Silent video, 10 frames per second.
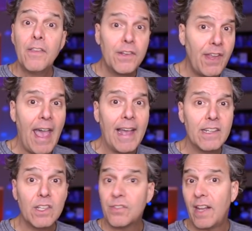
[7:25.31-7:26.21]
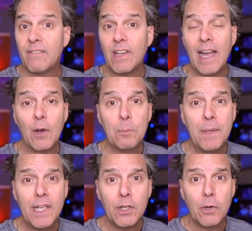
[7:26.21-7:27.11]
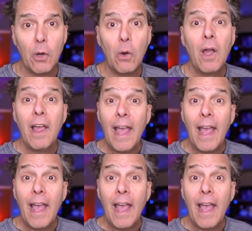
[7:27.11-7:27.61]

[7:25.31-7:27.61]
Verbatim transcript: the tactics that have allowed me to grow,